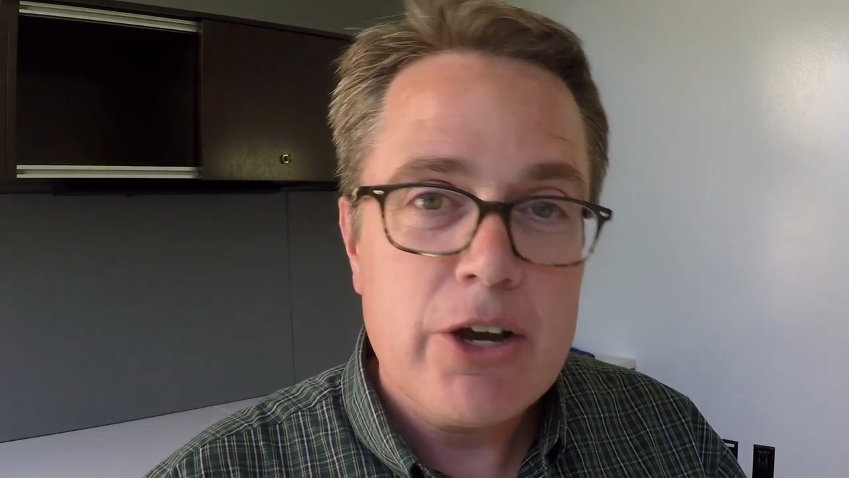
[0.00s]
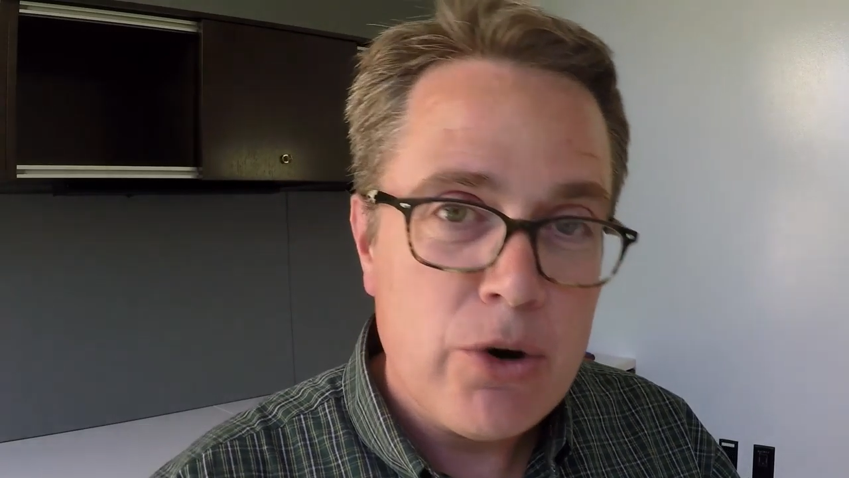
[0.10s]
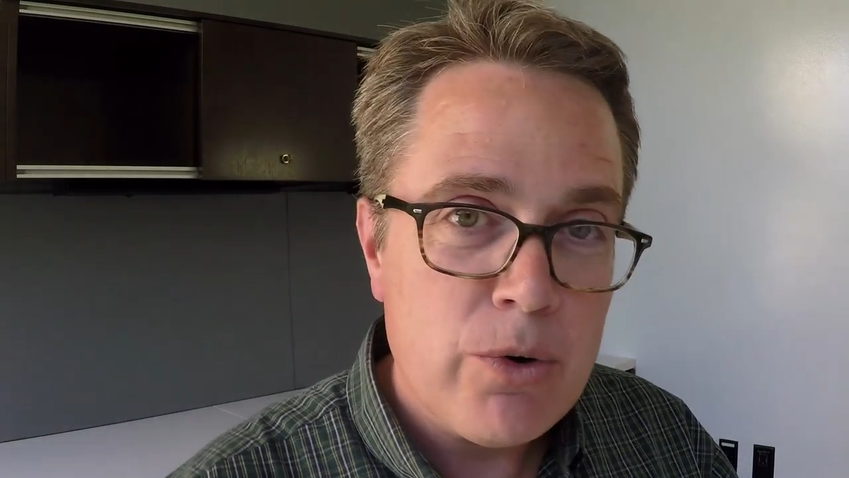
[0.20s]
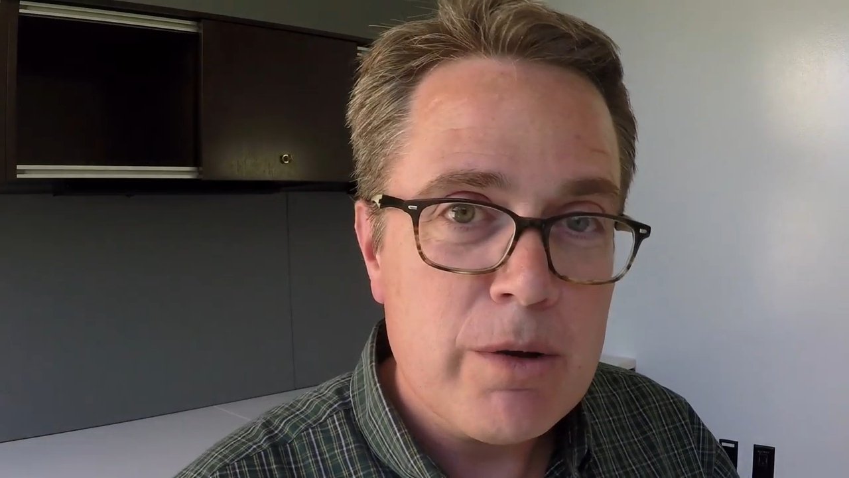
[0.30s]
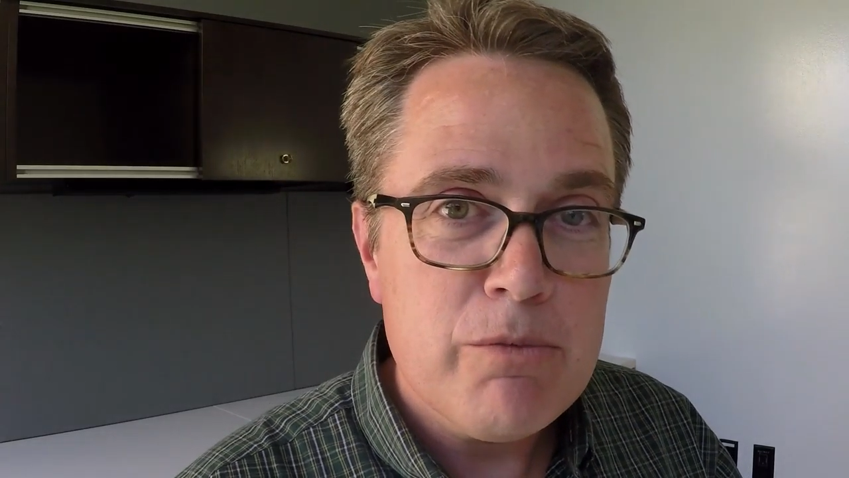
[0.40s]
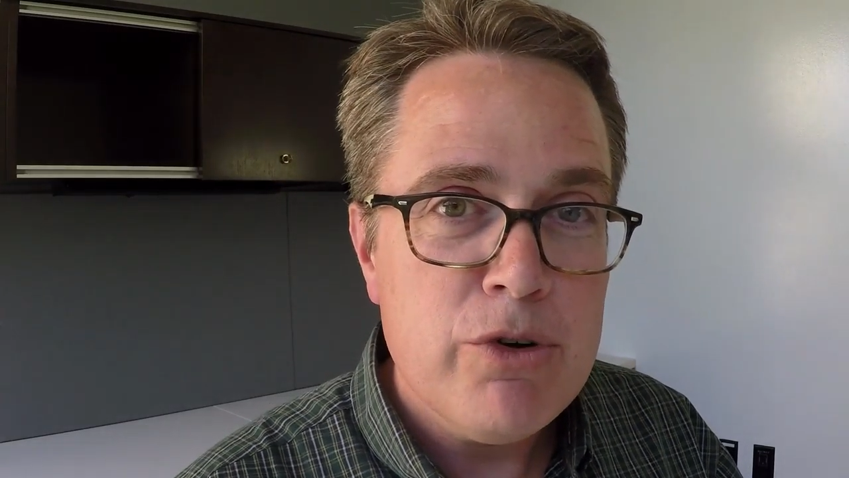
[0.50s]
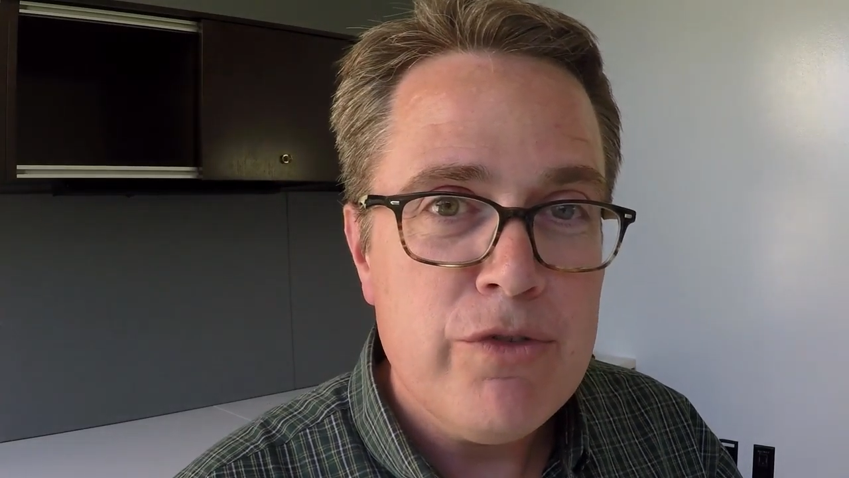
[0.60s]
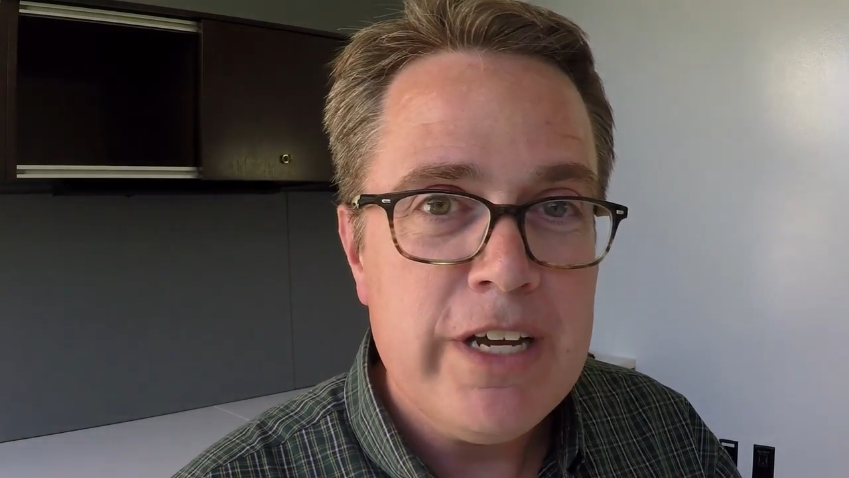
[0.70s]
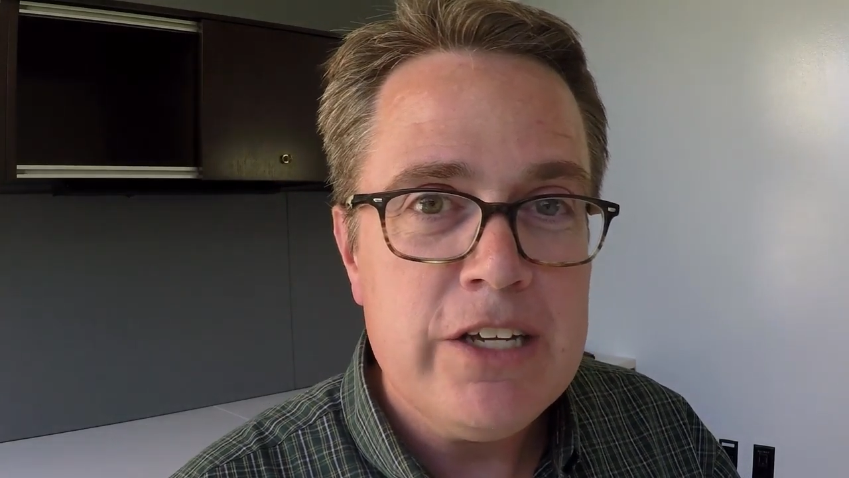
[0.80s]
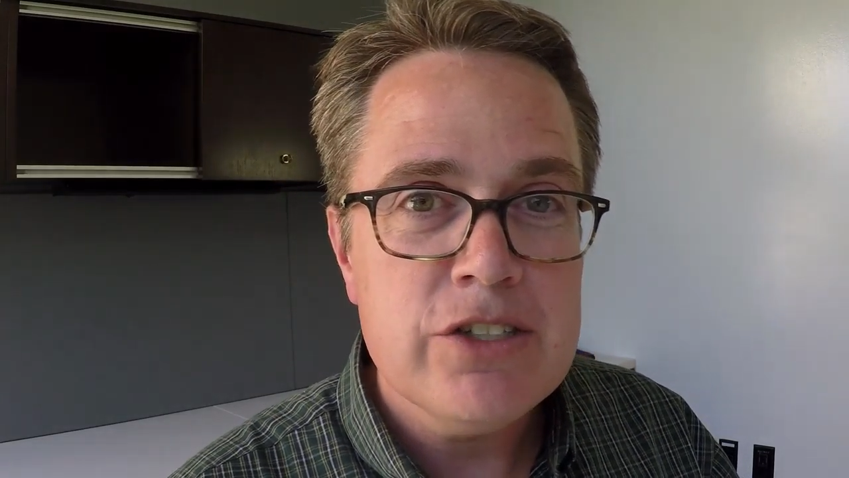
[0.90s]
Current
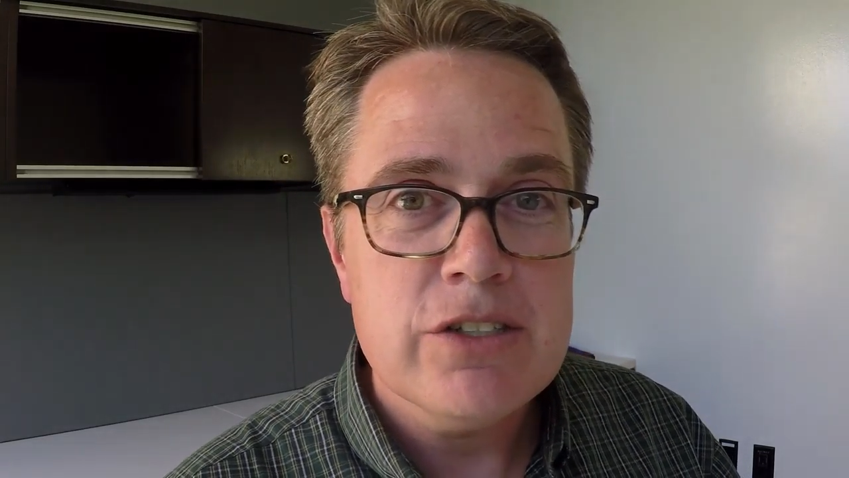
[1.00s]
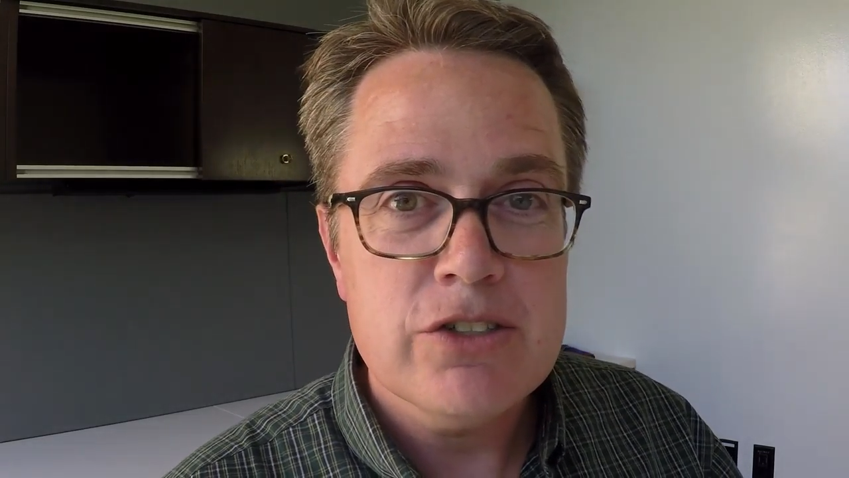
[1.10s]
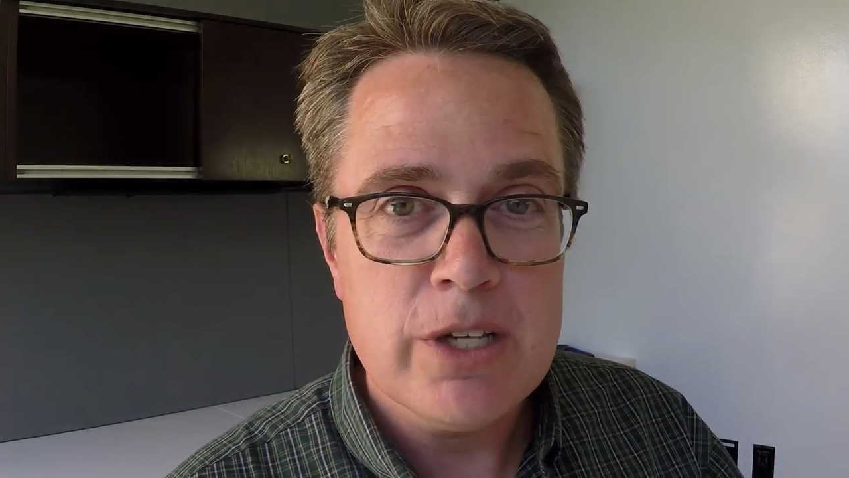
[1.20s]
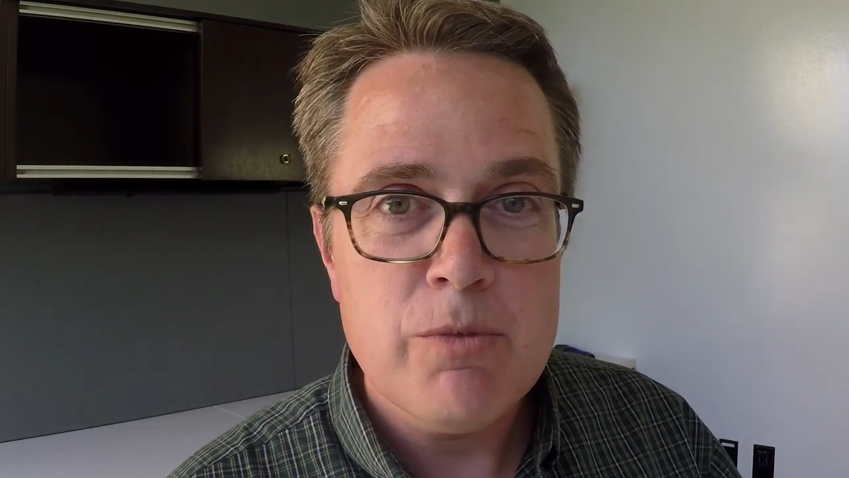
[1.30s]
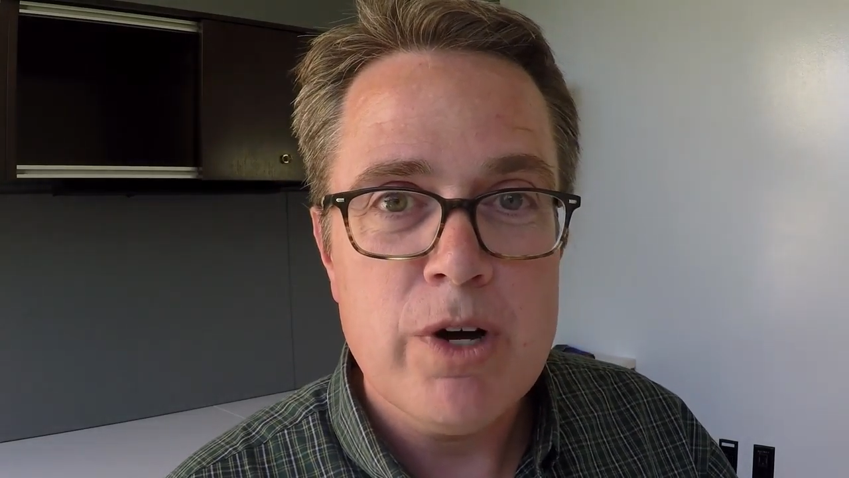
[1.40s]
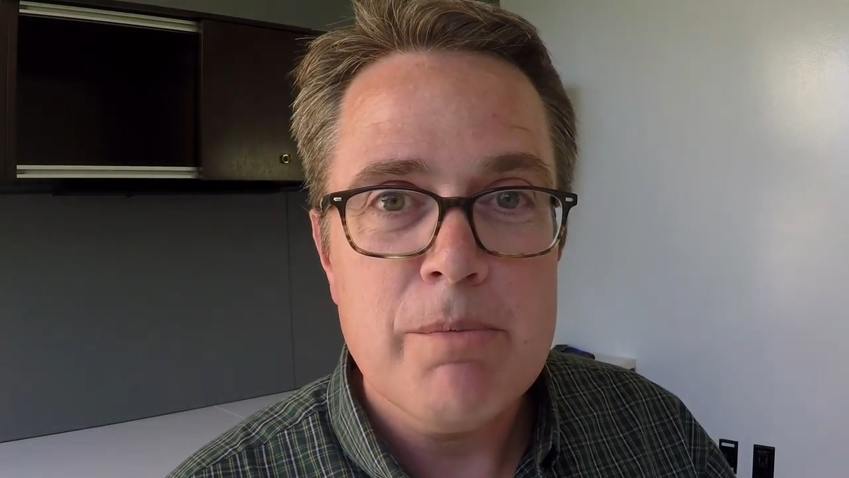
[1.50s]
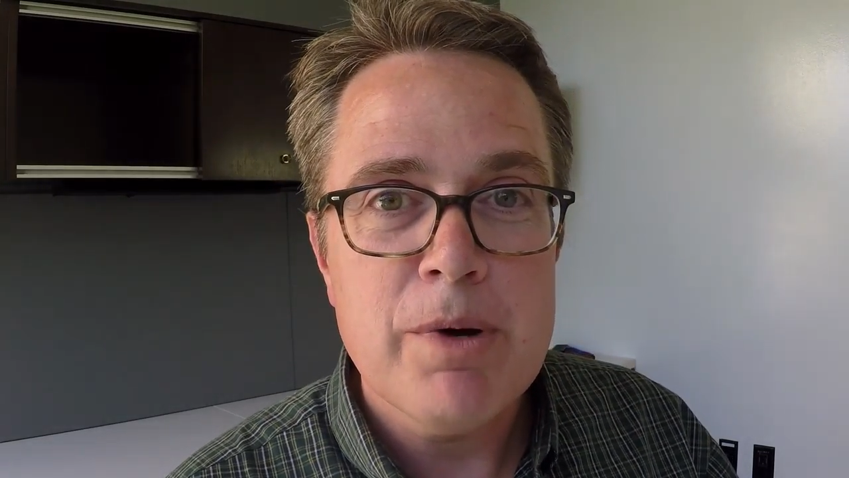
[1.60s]
movies somewhat,